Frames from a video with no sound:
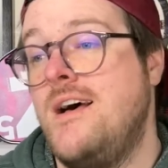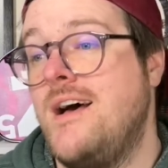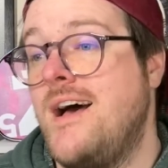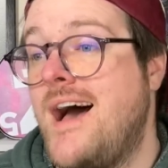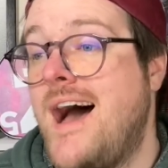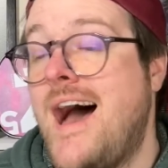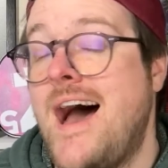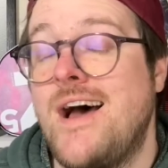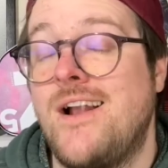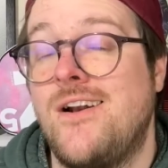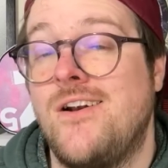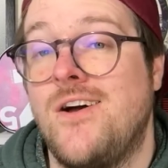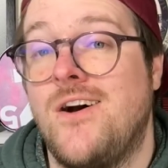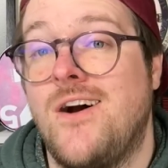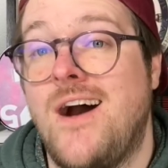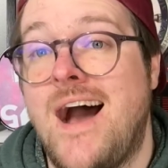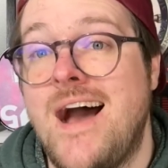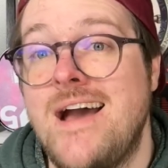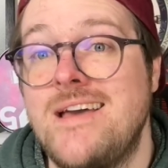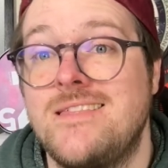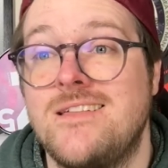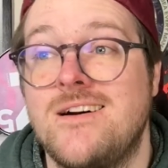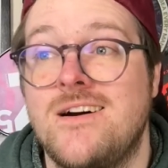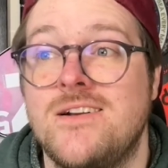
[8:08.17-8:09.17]
I don't know.
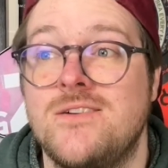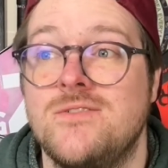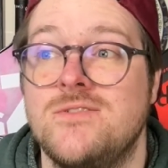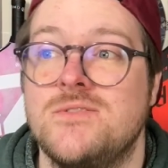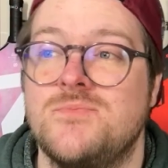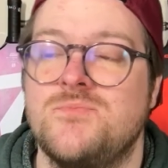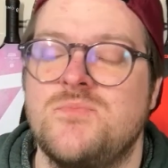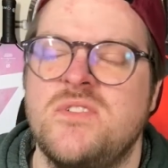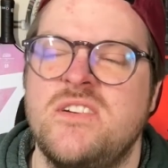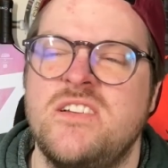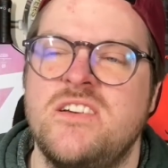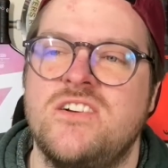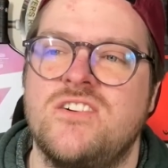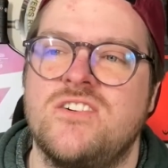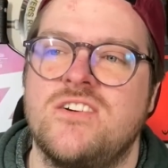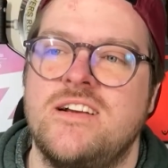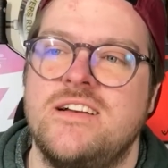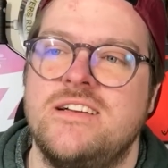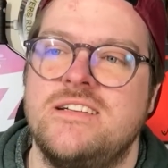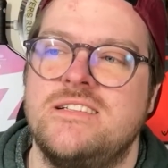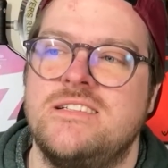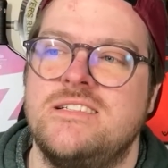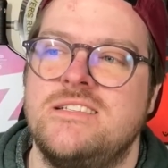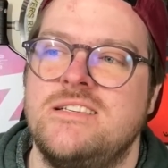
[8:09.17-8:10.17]
I thought it was pretty
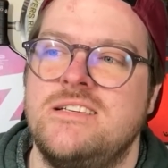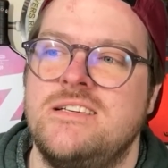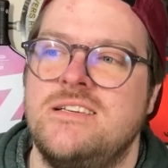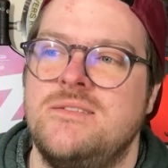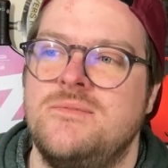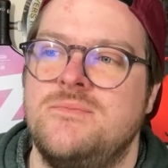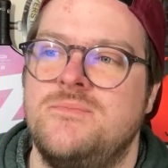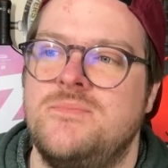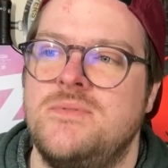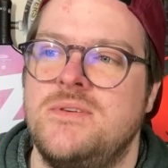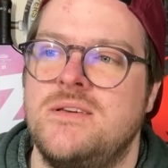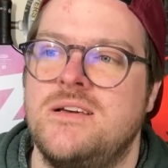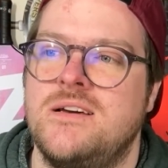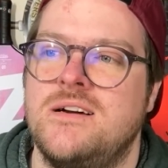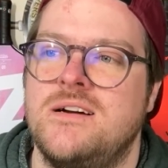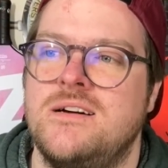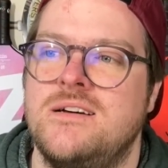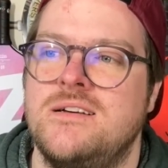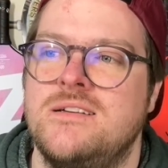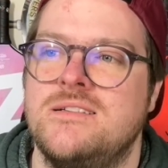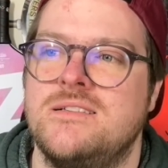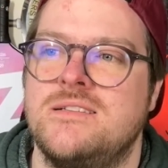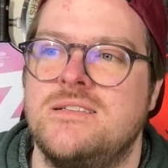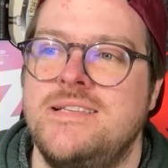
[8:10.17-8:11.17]
crazy
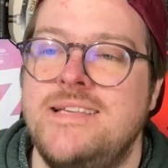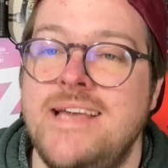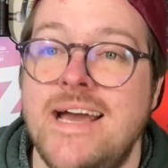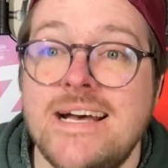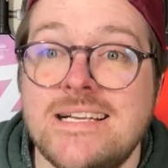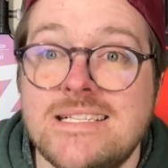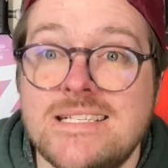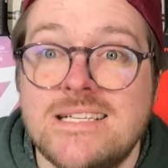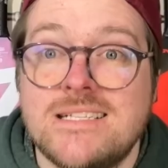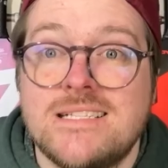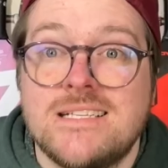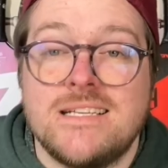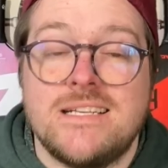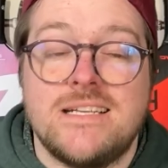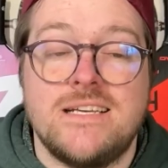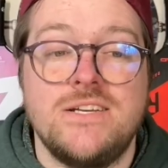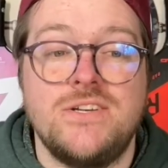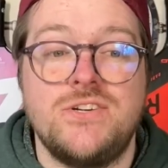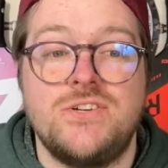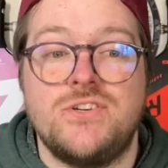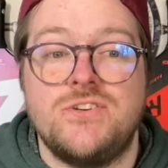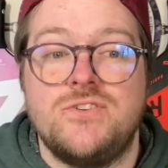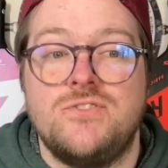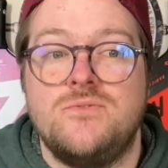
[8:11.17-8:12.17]
because, yes, it's an
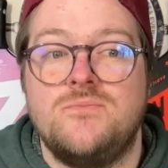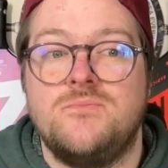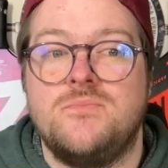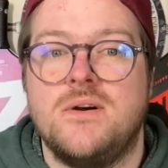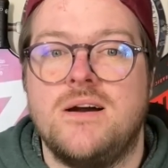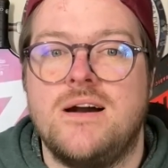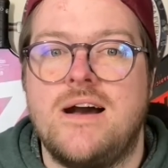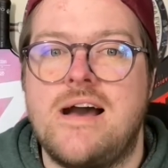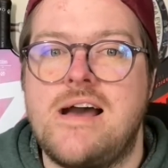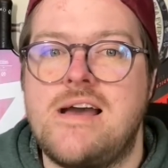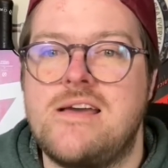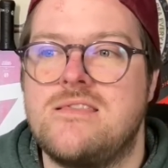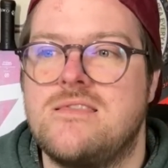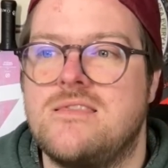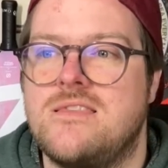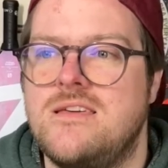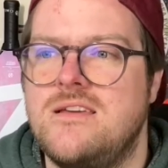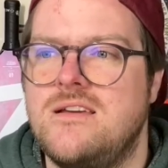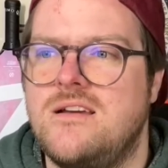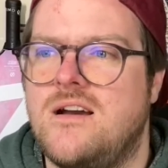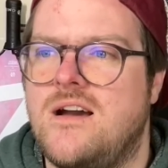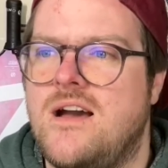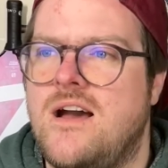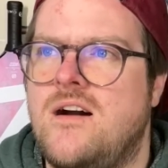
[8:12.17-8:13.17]
issue, but I
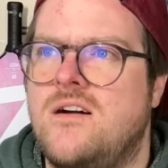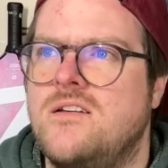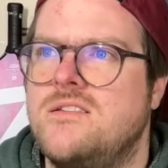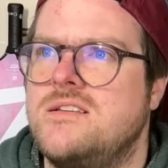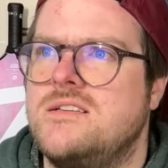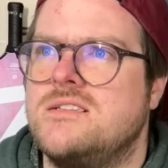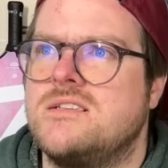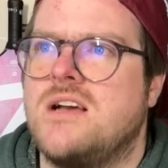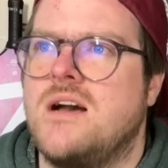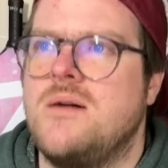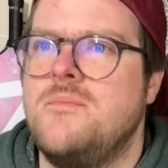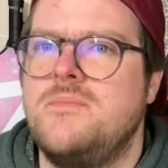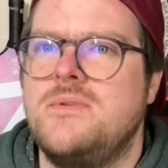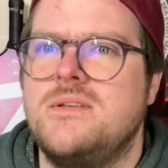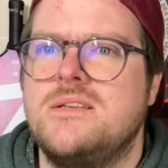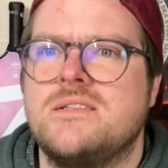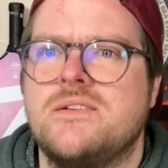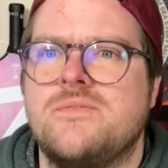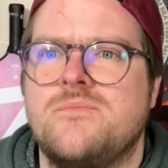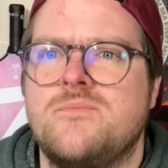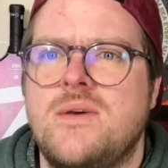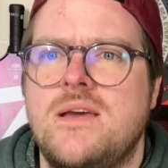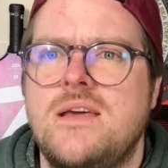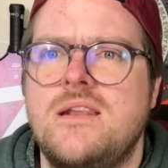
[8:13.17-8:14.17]
think all these companies
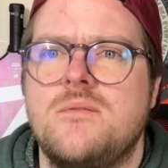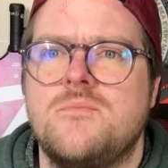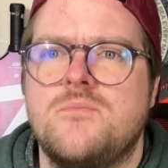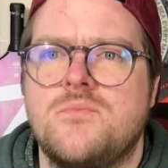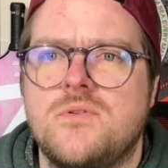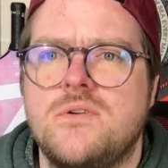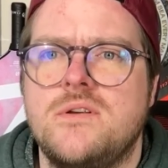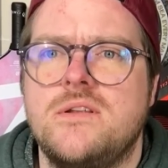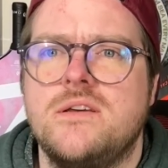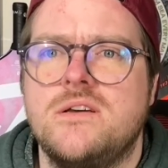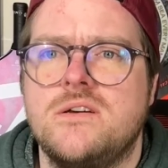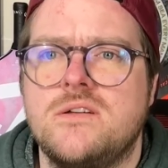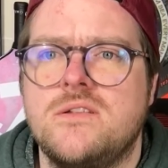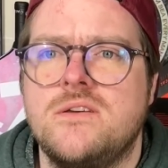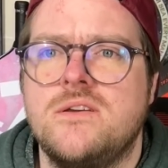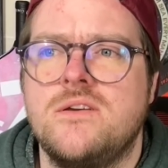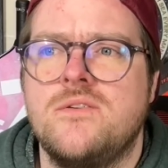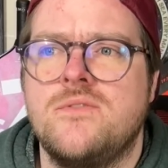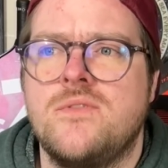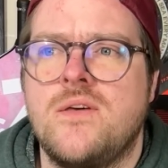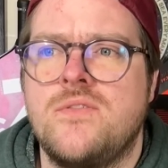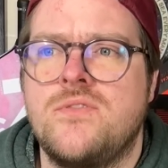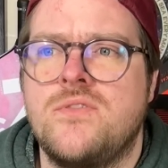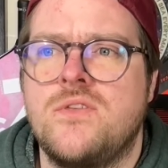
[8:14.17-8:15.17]
have made it pretty
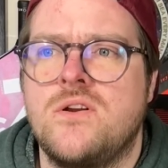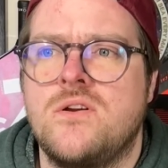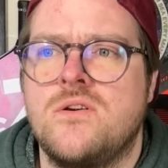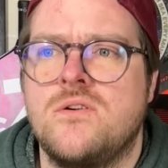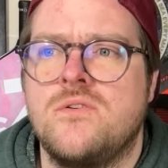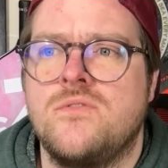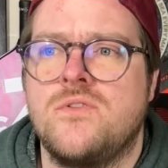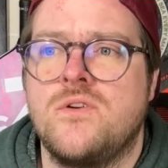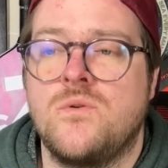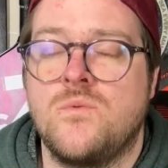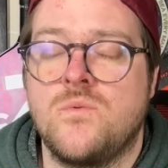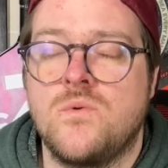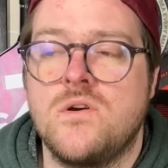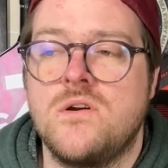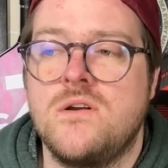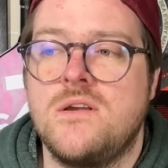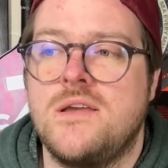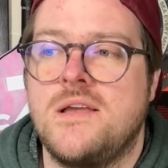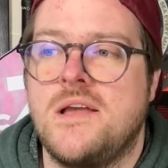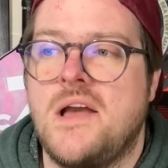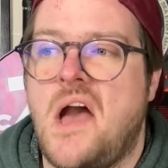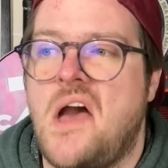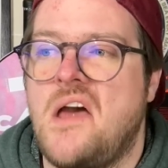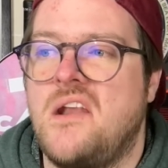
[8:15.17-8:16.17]
clear that they're
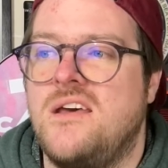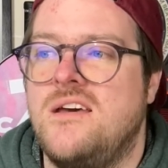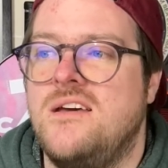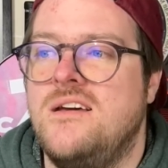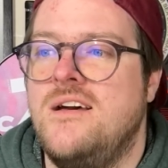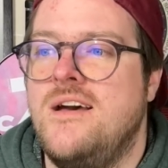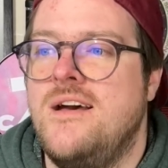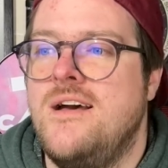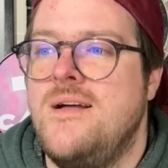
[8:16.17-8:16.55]
working on it.